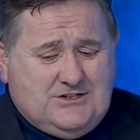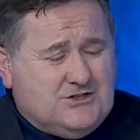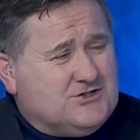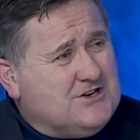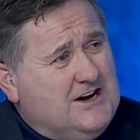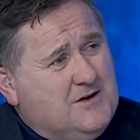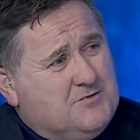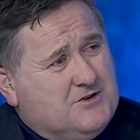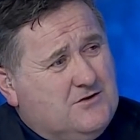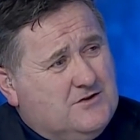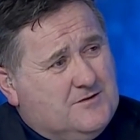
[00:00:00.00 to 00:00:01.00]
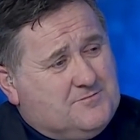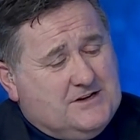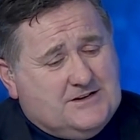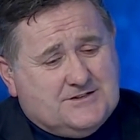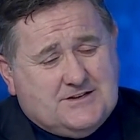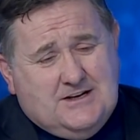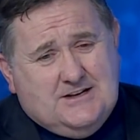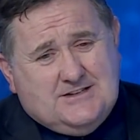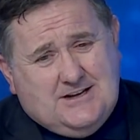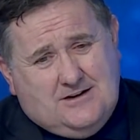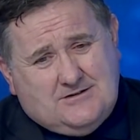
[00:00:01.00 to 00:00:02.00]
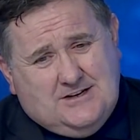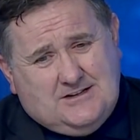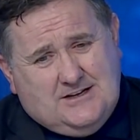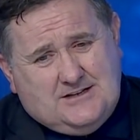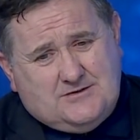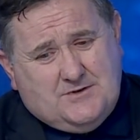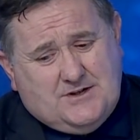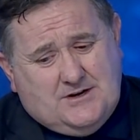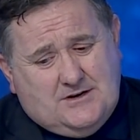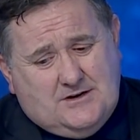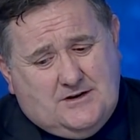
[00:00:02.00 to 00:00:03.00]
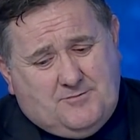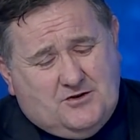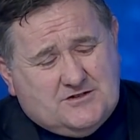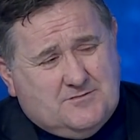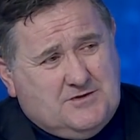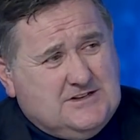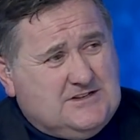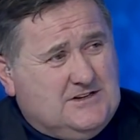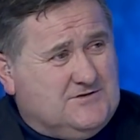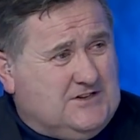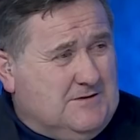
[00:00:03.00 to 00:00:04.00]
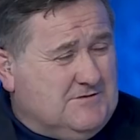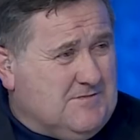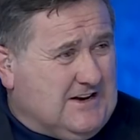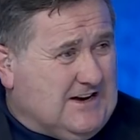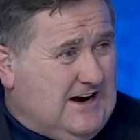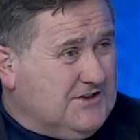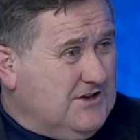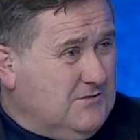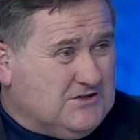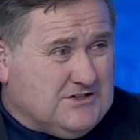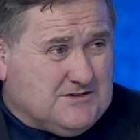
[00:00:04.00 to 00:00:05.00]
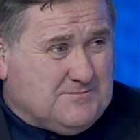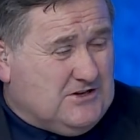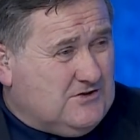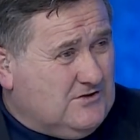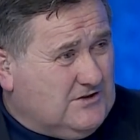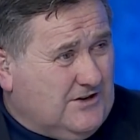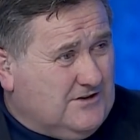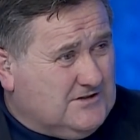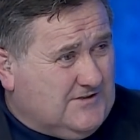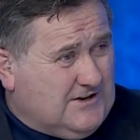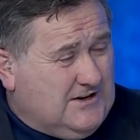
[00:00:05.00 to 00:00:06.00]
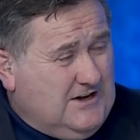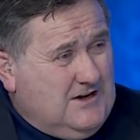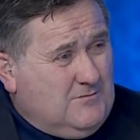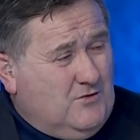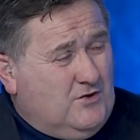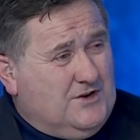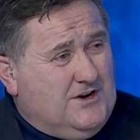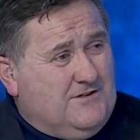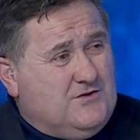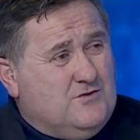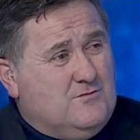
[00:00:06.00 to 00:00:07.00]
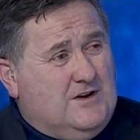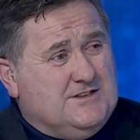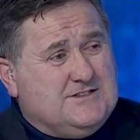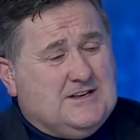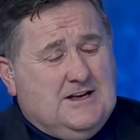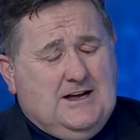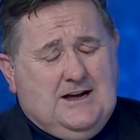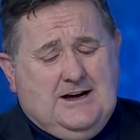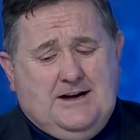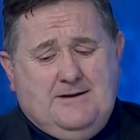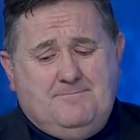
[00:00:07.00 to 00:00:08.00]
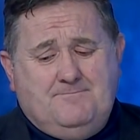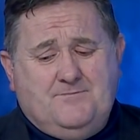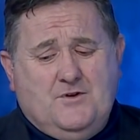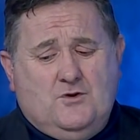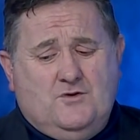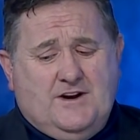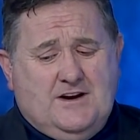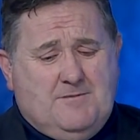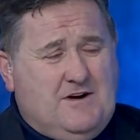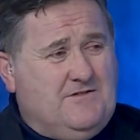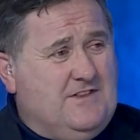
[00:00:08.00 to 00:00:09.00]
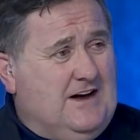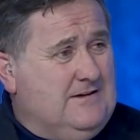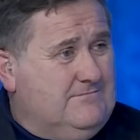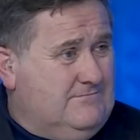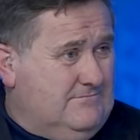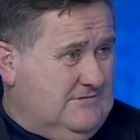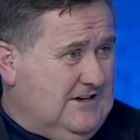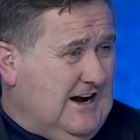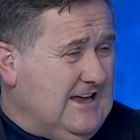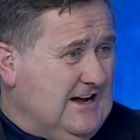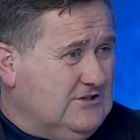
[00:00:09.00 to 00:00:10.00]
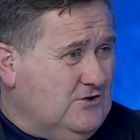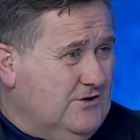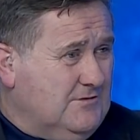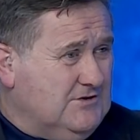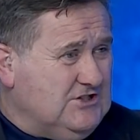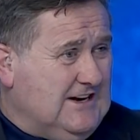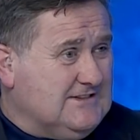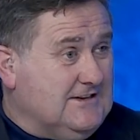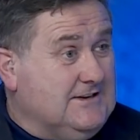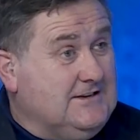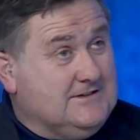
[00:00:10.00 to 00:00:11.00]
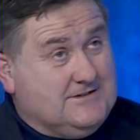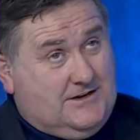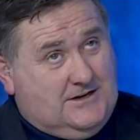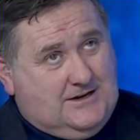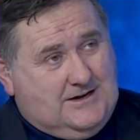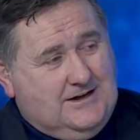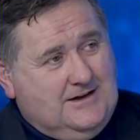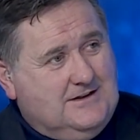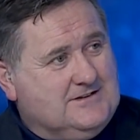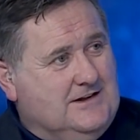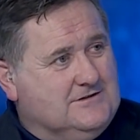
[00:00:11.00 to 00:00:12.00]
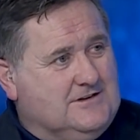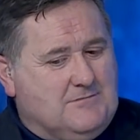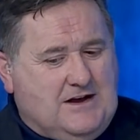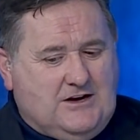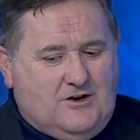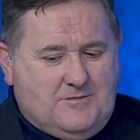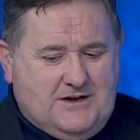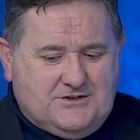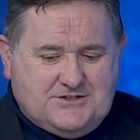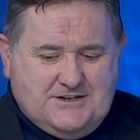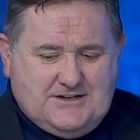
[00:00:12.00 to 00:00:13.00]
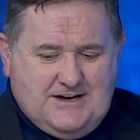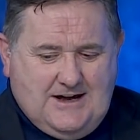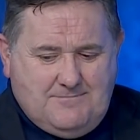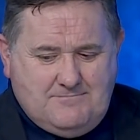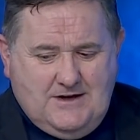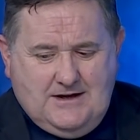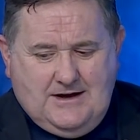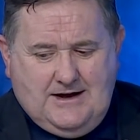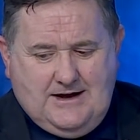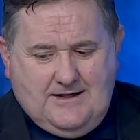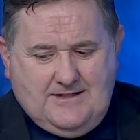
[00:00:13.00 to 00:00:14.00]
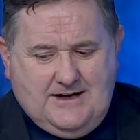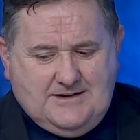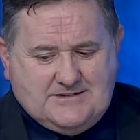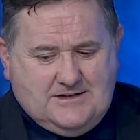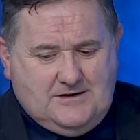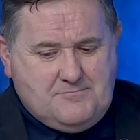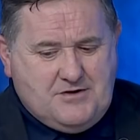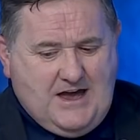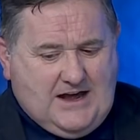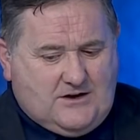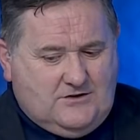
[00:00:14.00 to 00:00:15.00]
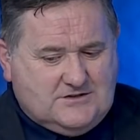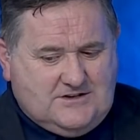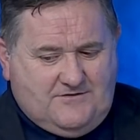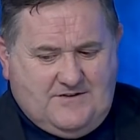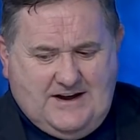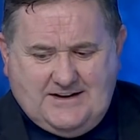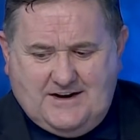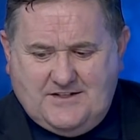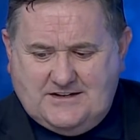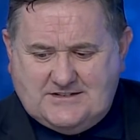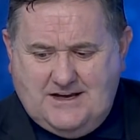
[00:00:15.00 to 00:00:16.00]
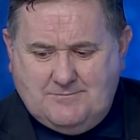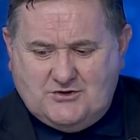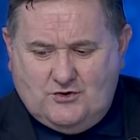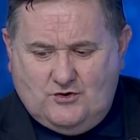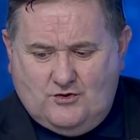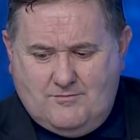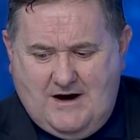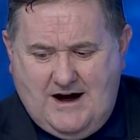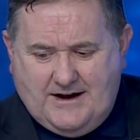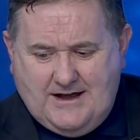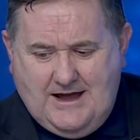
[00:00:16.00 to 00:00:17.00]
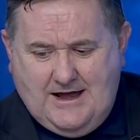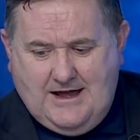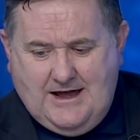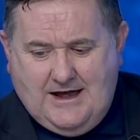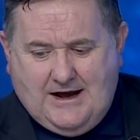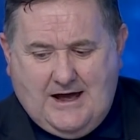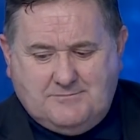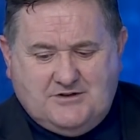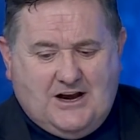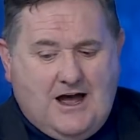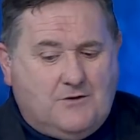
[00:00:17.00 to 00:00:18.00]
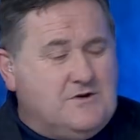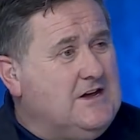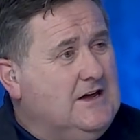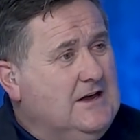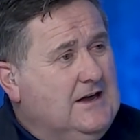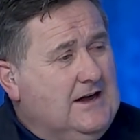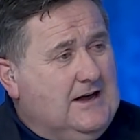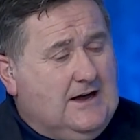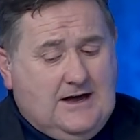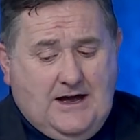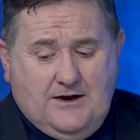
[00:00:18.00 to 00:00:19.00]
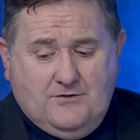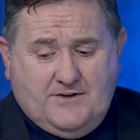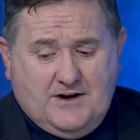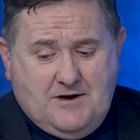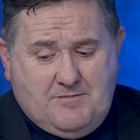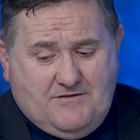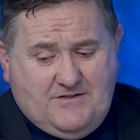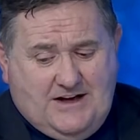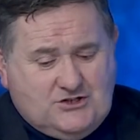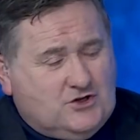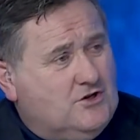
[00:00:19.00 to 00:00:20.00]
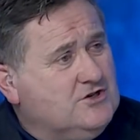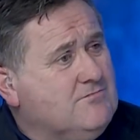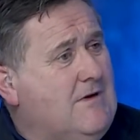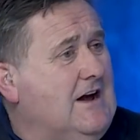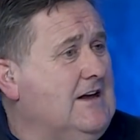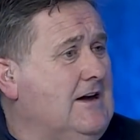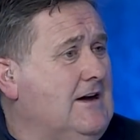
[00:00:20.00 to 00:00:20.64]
agents trying to tout their players. Celtic linked with a possibility of James McCarthy, which has been doing the rounds for more than a few months. Over and above that, Yaya Touré was yesterday. Suddenly, Celtic might not be interested in him. Then it's Olympiacos defender. I think his name's Omar El Abdelawi. And over and above that, Josh